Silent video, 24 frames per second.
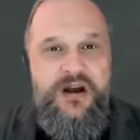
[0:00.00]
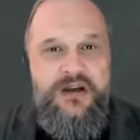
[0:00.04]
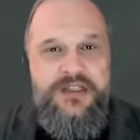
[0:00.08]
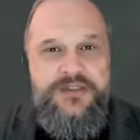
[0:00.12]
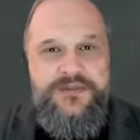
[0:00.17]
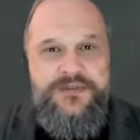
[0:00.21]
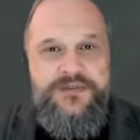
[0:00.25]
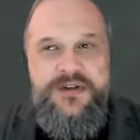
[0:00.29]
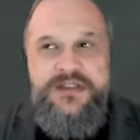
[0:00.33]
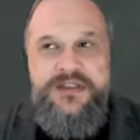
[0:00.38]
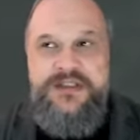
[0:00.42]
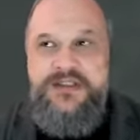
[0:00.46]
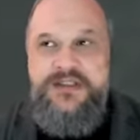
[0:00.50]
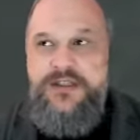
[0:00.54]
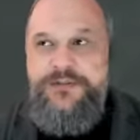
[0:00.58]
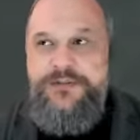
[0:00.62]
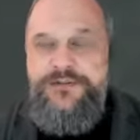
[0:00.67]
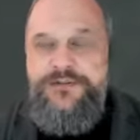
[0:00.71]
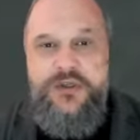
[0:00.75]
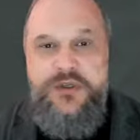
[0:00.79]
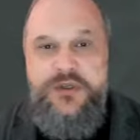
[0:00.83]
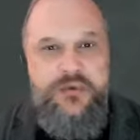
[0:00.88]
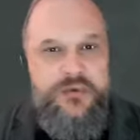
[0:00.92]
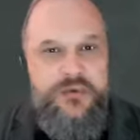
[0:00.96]
It's very
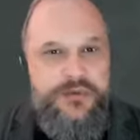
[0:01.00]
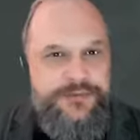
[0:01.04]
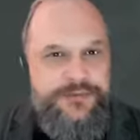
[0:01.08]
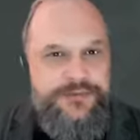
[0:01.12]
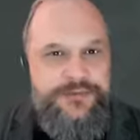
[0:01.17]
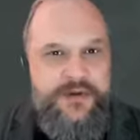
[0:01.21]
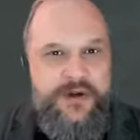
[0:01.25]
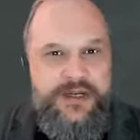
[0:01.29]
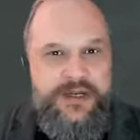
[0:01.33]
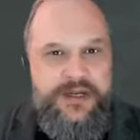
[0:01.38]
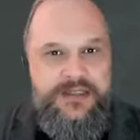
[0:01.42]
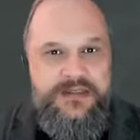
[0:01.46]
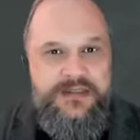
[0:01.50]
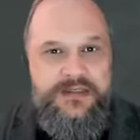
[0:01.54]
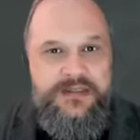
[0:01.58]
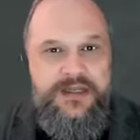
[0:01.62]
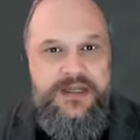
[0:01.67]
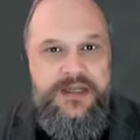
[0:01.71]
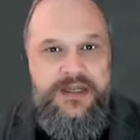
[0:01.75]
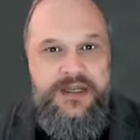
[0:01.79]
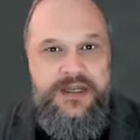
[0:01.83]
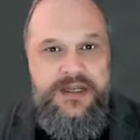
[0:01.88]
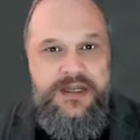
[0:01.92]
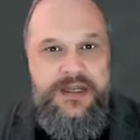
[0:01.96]
difficult to find
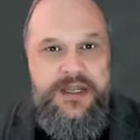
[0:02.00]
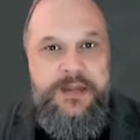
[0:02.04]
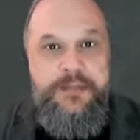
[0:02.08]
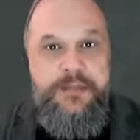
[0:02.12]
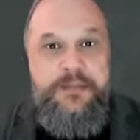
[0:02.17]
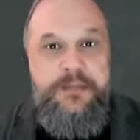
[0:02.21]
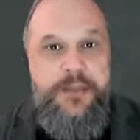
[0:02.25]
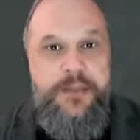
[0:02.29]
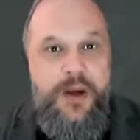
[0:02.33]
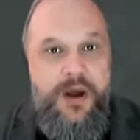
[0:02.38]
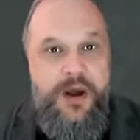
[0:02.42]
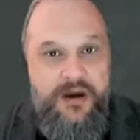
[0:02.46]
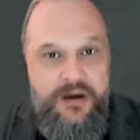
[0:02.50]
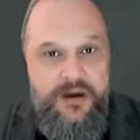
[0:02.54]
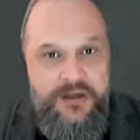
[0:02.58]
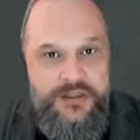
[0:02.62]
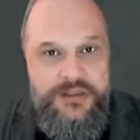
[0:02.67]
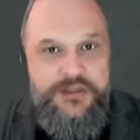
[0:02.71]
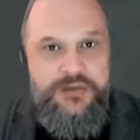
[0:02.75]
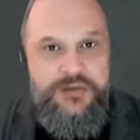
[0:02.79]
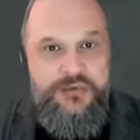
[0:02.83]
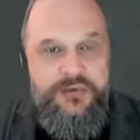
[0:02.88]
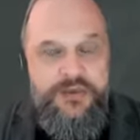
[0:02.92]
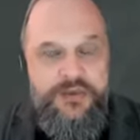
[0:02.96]

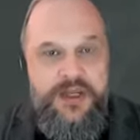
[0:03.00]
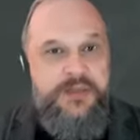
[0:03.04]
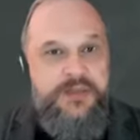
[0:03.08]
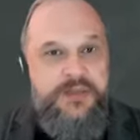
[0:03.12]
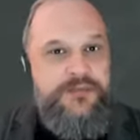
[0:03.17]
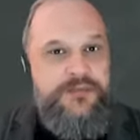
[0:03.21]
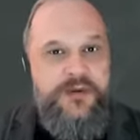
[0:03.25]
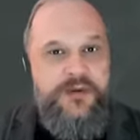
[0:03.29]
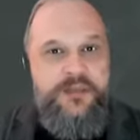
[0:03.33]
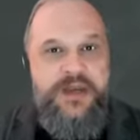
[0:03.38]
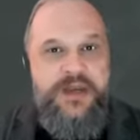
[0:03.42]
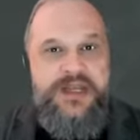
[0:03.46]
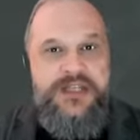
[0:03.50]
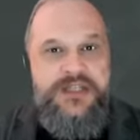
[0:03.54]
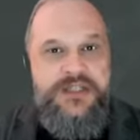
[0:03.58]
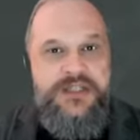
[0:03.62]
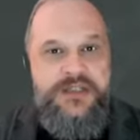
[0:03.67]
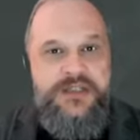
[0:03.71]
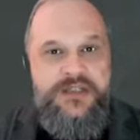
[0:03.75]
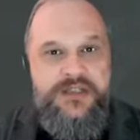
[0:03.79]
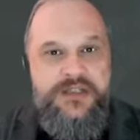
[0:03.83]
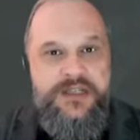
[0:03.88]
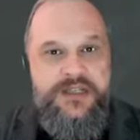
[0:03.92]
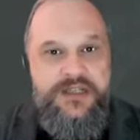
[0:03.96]
impartial
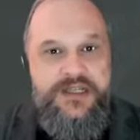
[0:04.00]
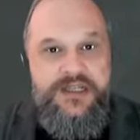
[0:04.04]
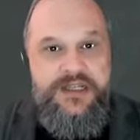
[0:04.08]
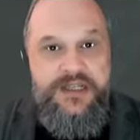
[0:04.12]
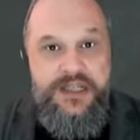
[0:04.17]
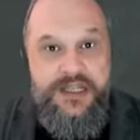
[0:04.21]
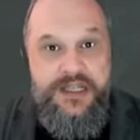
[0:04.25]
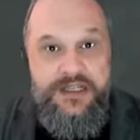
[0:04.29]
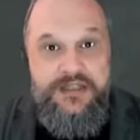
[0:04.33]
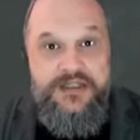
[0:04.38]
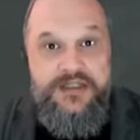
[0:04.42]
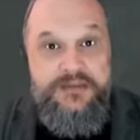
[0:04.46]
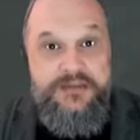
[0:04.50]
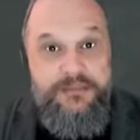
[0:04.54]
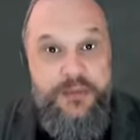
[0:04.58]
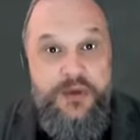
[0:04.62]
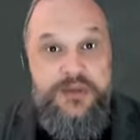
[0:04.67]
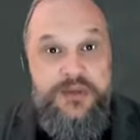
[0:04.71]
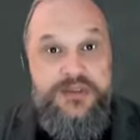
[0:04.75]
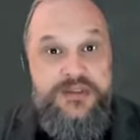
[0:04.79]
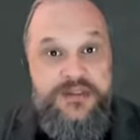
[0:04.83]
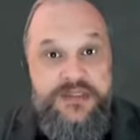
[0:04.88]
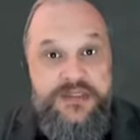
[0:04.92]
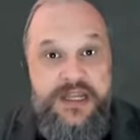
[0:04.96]
information in the
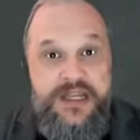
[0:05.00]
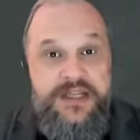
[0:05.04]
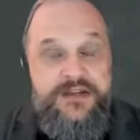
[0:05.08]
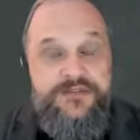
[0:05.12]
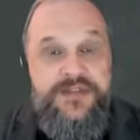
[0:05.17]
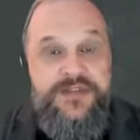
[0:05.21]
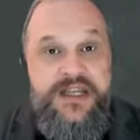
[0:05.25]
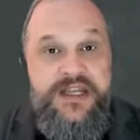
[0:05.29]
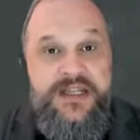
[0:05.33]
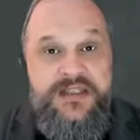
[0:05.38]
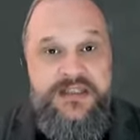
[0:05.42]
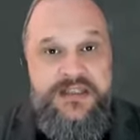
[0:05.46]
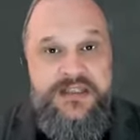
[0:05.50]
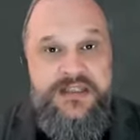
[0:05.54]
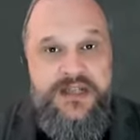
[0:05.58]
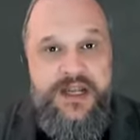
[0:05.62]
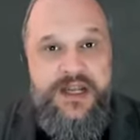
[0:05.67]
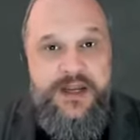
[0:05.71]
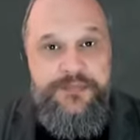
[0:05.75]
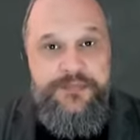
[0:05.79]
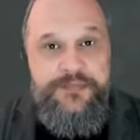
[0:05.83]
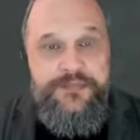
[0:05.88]
modern day of the internet.